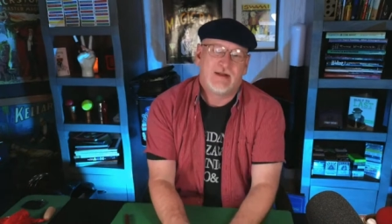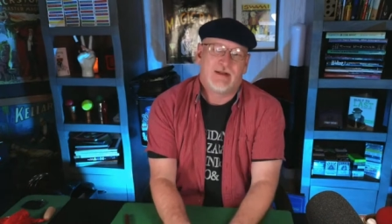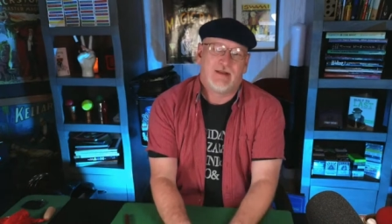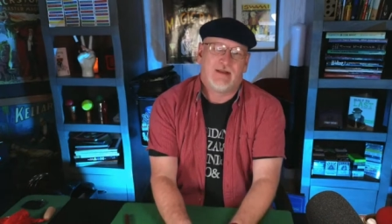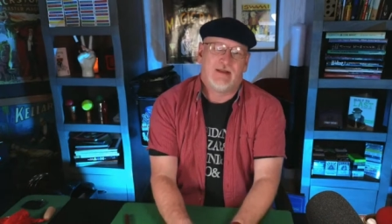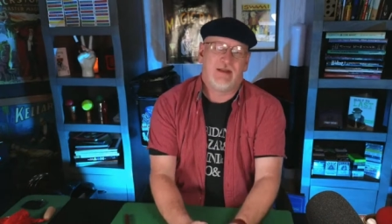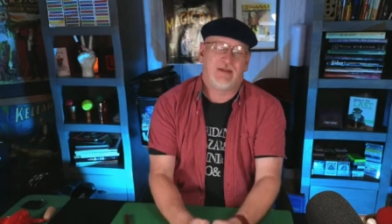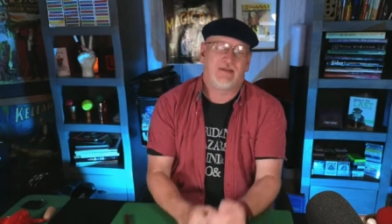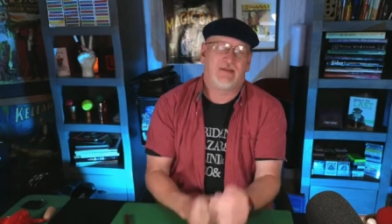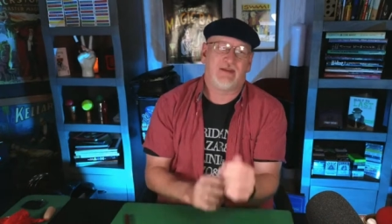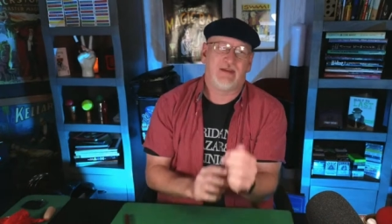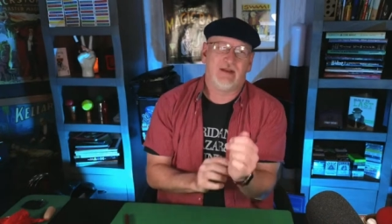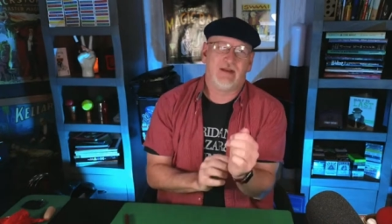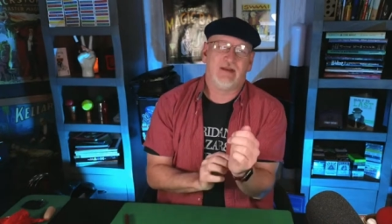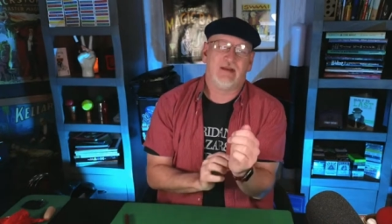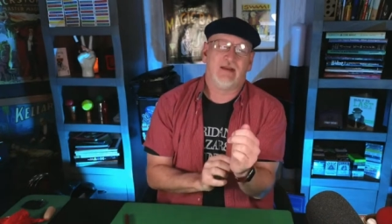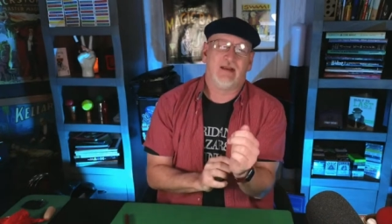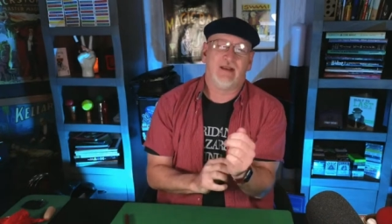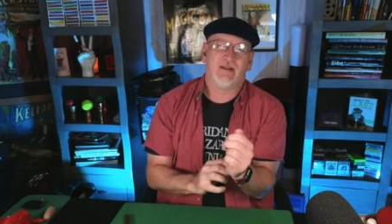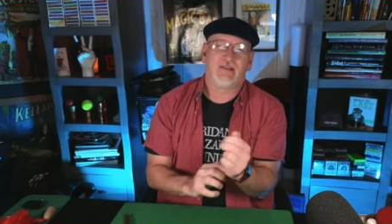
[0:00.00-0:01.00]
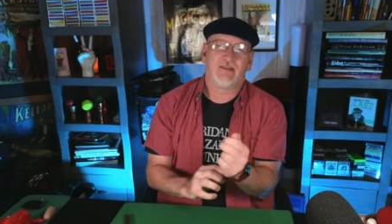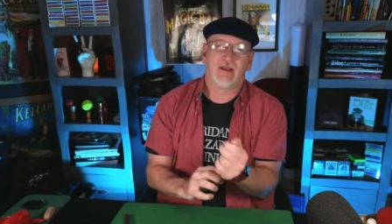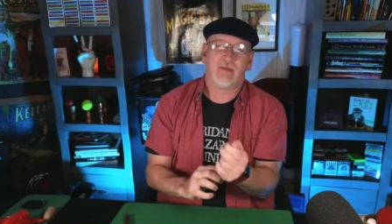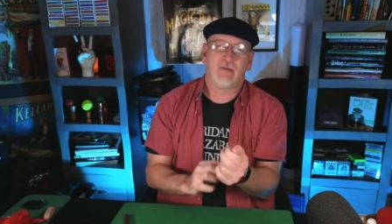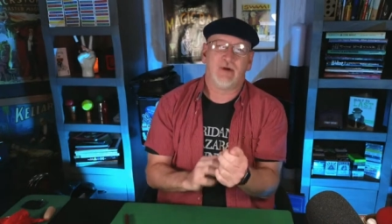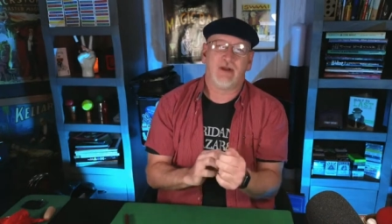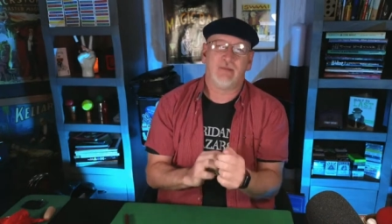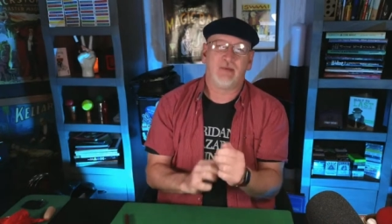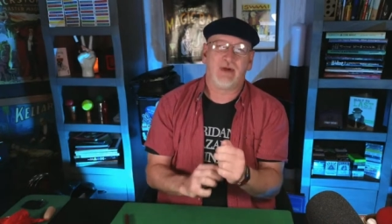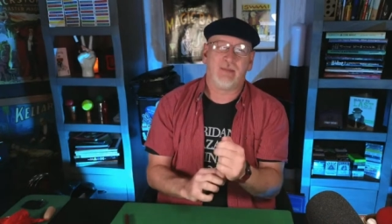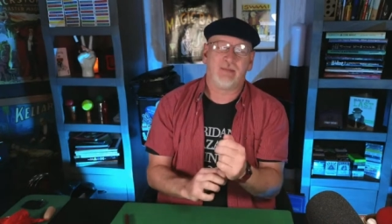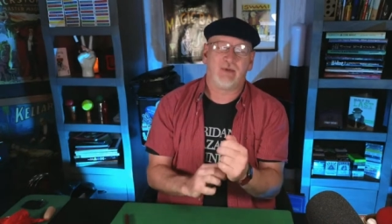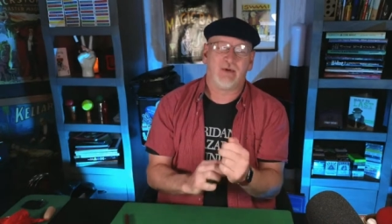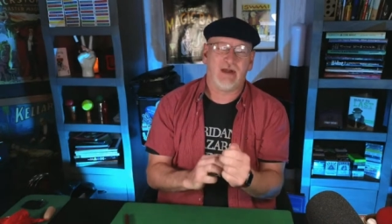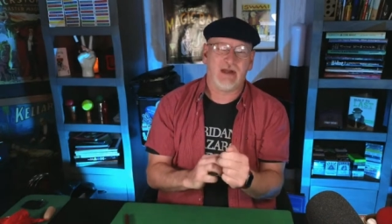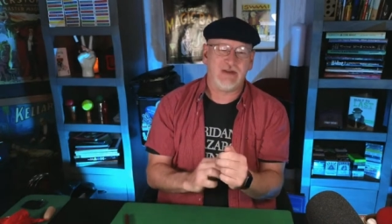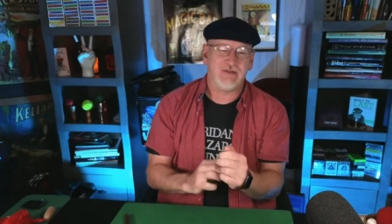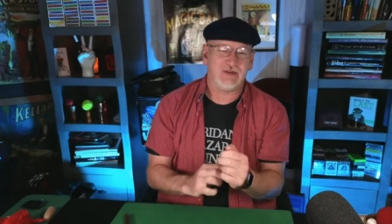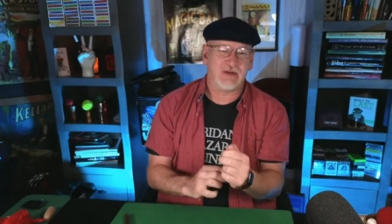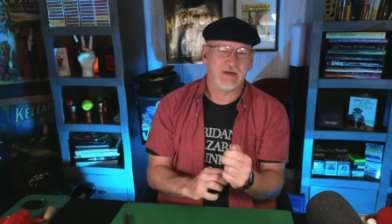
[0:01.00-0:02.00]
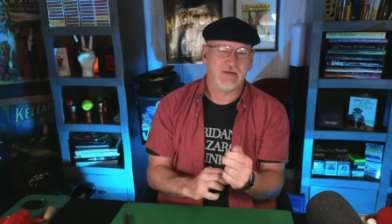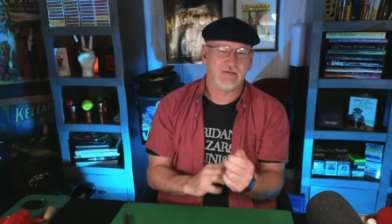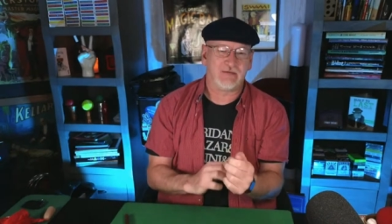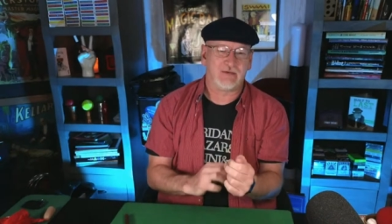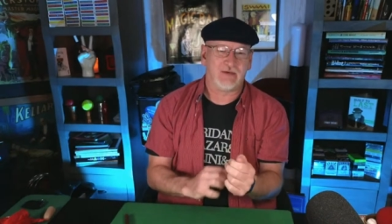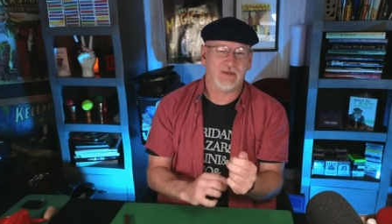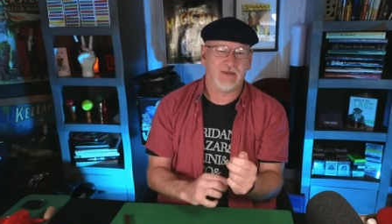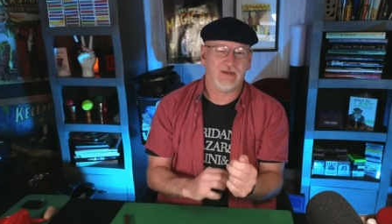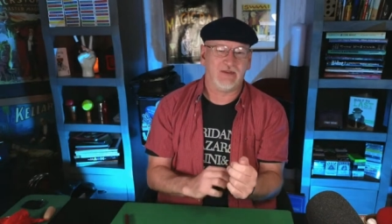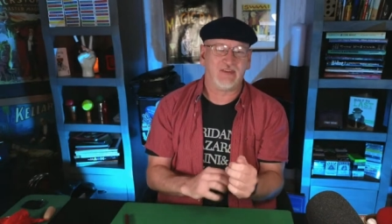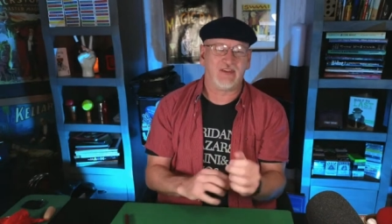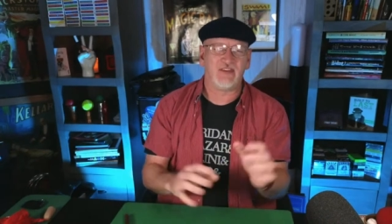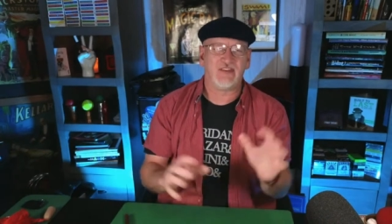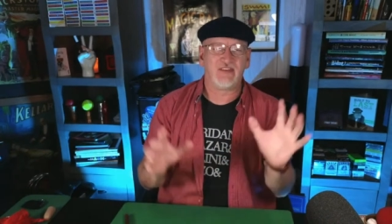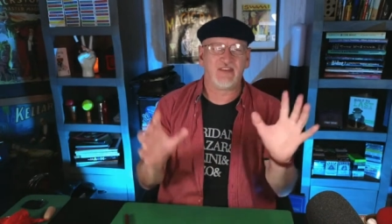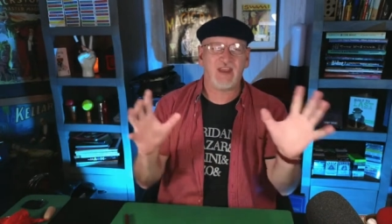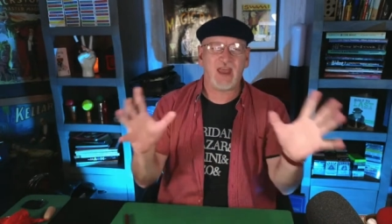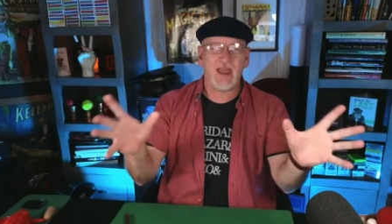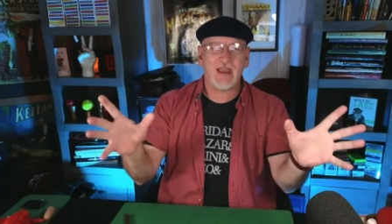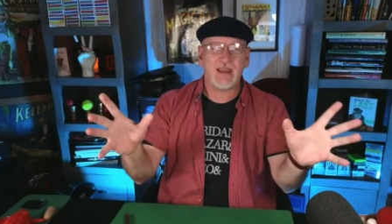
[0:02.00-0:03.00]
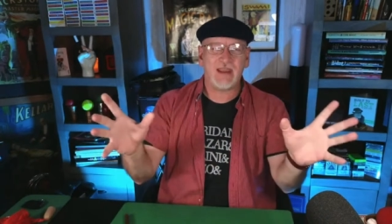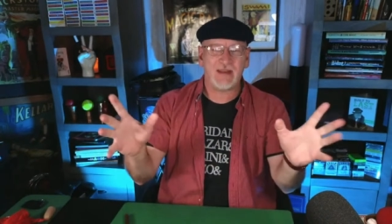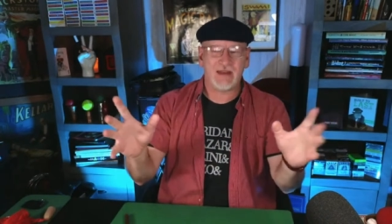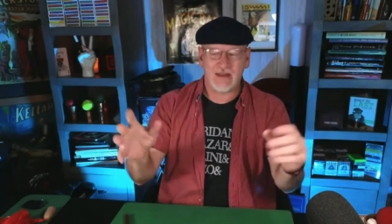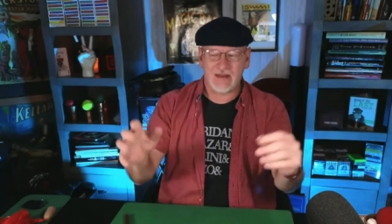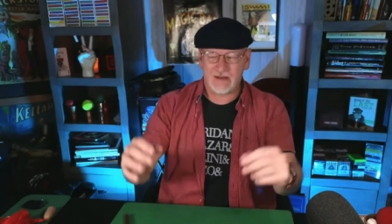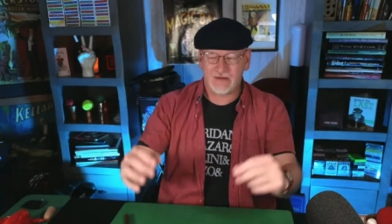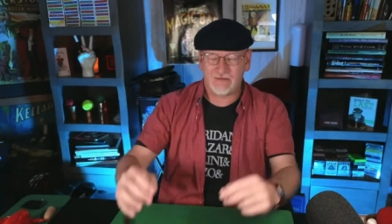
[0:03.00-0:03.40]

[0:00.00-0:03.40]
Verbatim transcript: This in uh, somewhat preparation for the Society